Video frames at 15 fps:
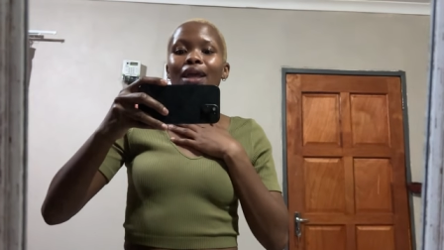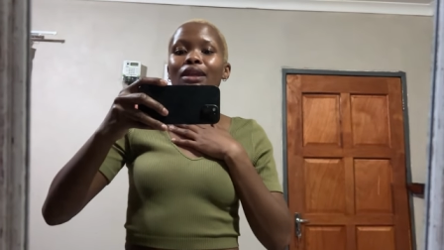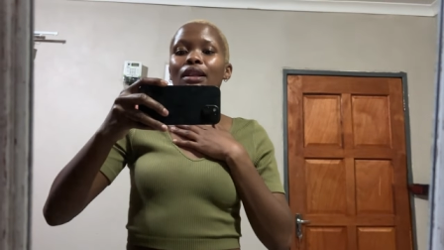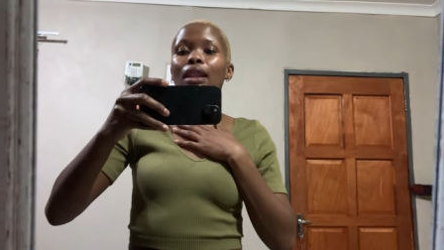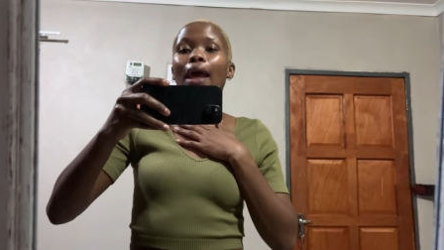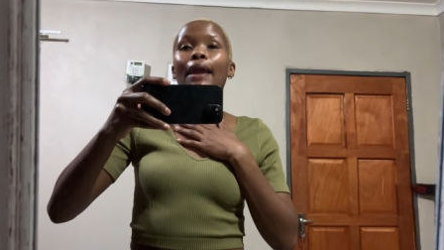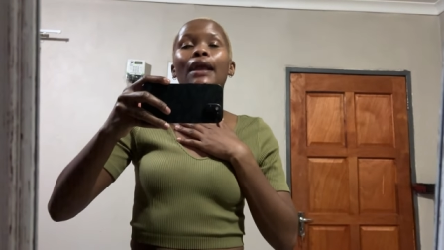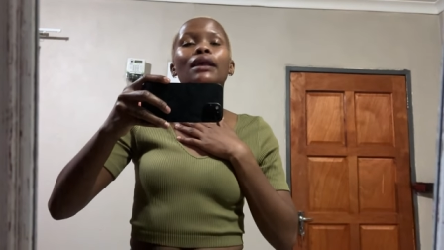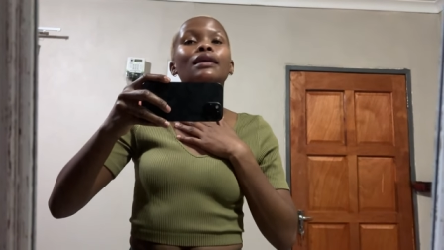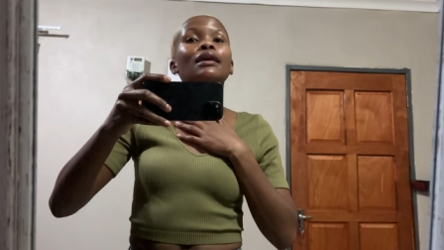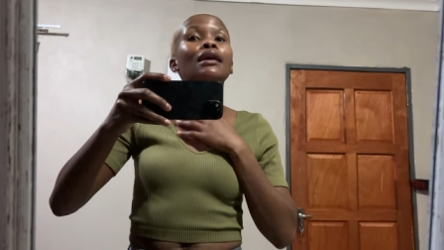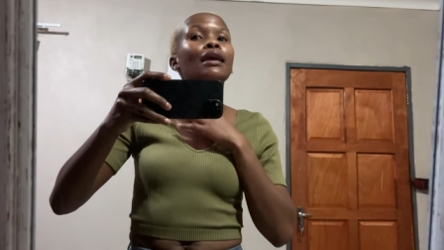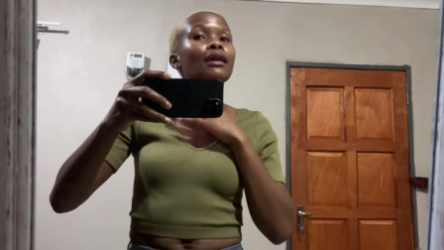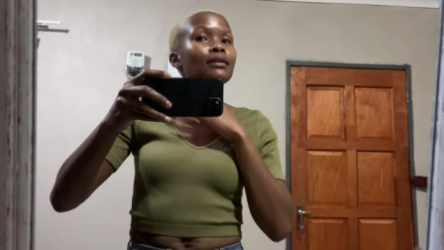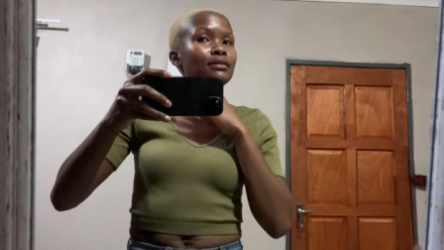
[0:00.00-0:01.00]
like
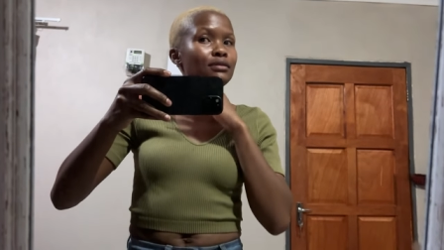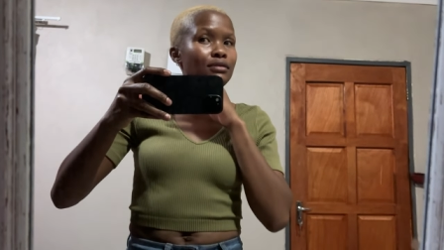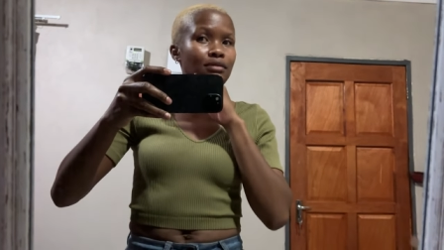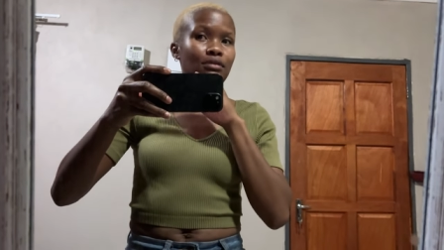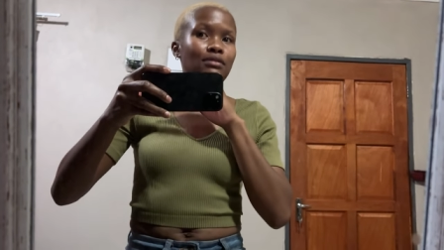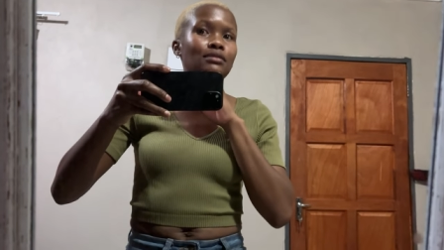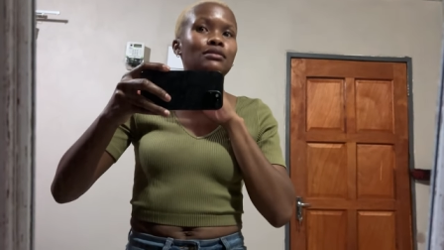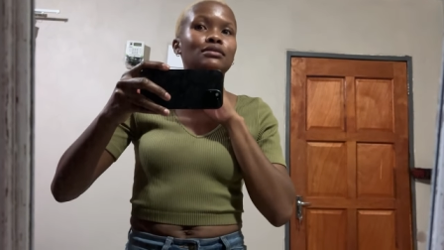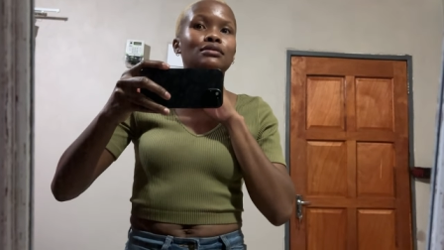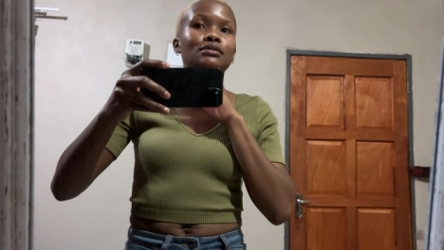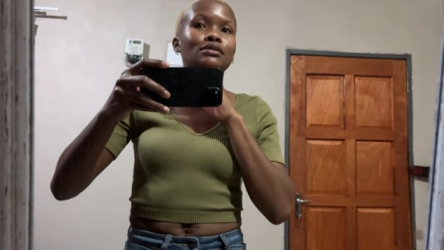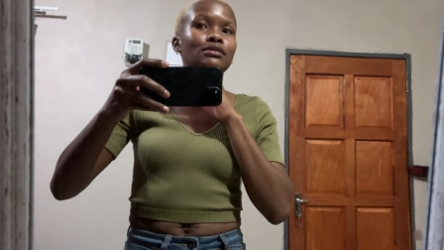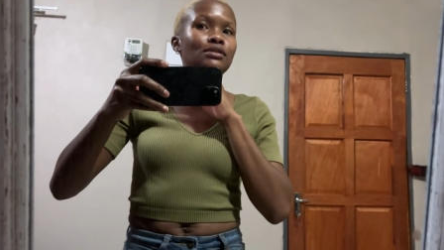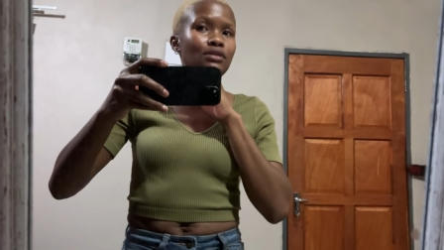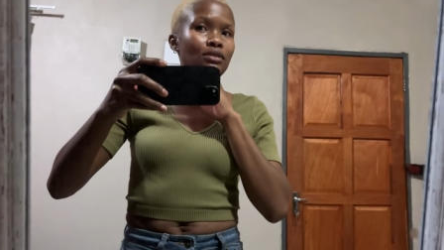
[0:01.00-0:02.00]

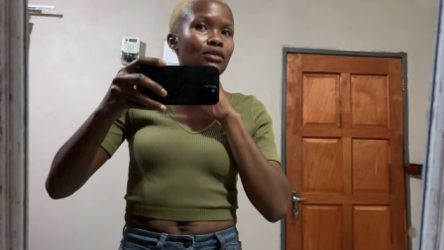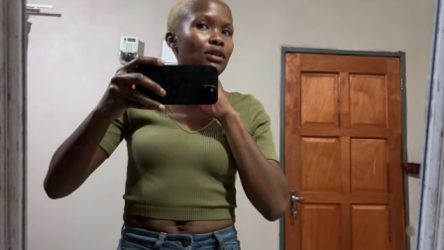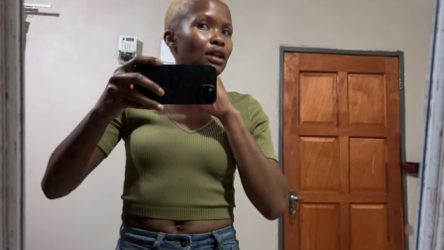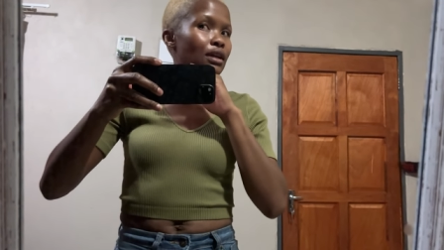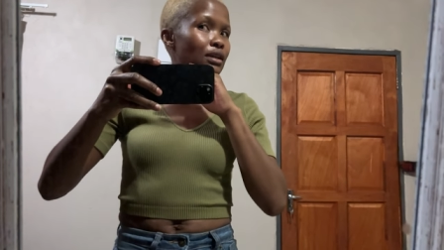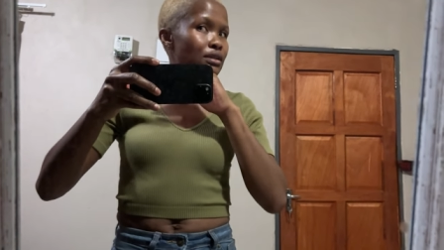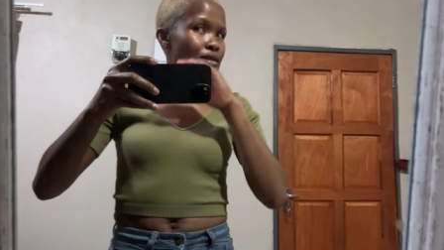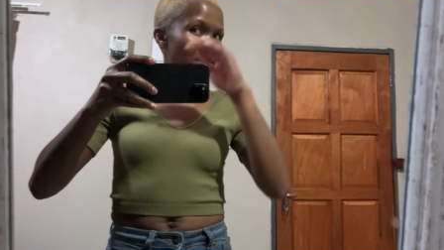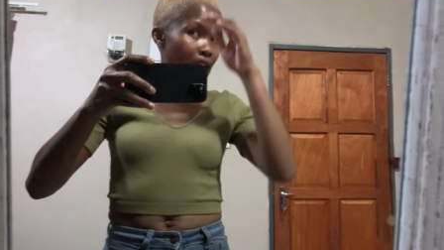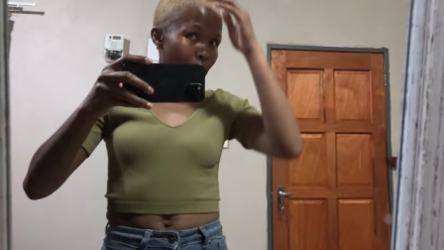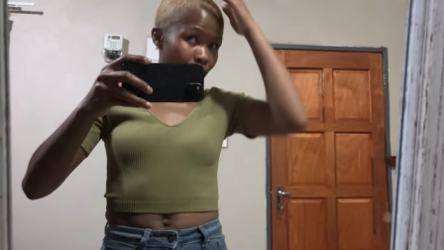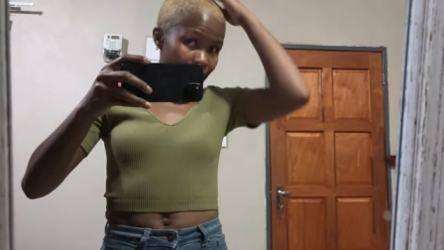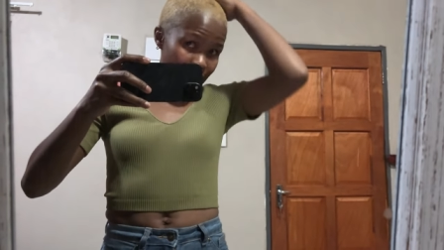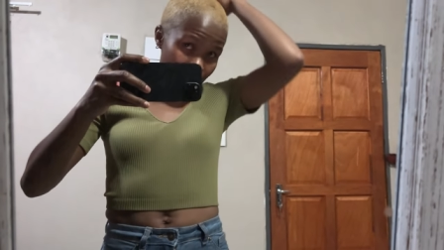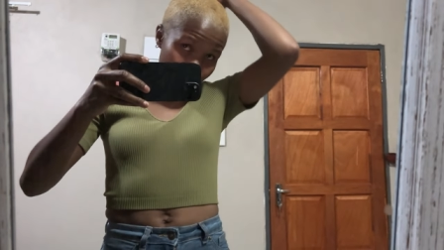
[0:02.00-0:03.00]
do you get i
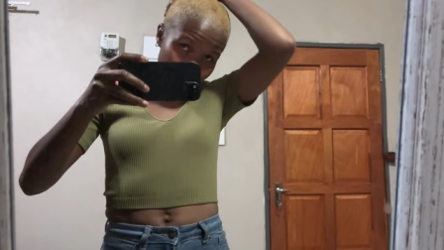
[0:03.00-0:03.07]
wasn't